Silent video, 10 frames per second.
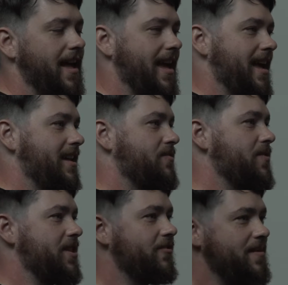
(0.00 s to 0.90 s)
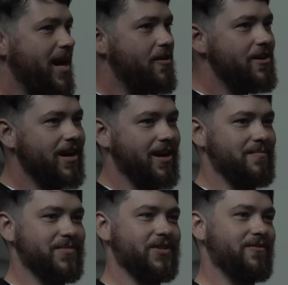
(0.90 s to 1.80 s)
And with great power
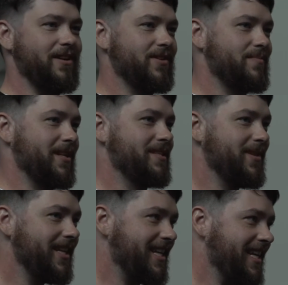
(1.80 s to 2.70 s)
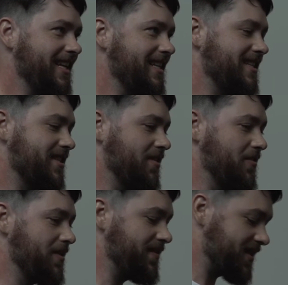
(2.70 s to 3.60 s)
comes great responsibility.
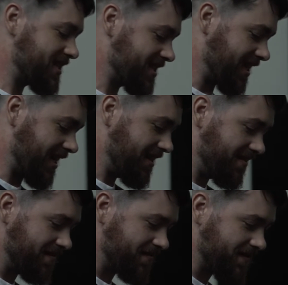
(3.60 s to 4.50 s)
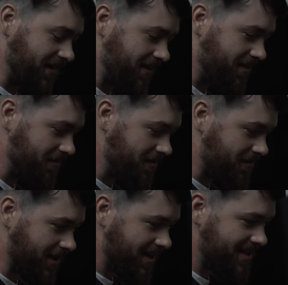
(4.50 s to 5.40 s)
So we've just kind of gone through a
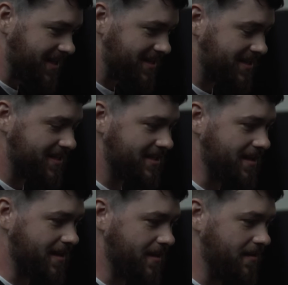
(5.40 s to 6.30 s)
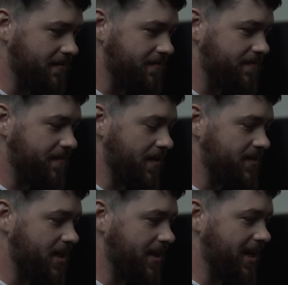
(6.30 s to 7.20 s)
process of,
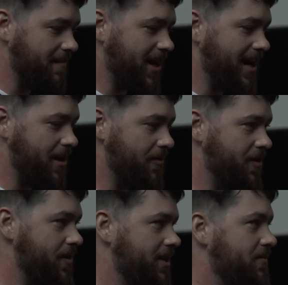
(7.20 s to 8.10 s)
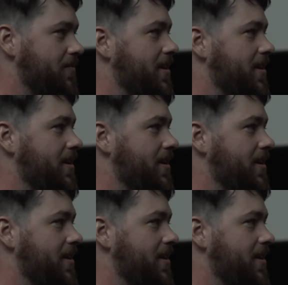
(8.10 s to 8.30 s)
of talking about how we're going to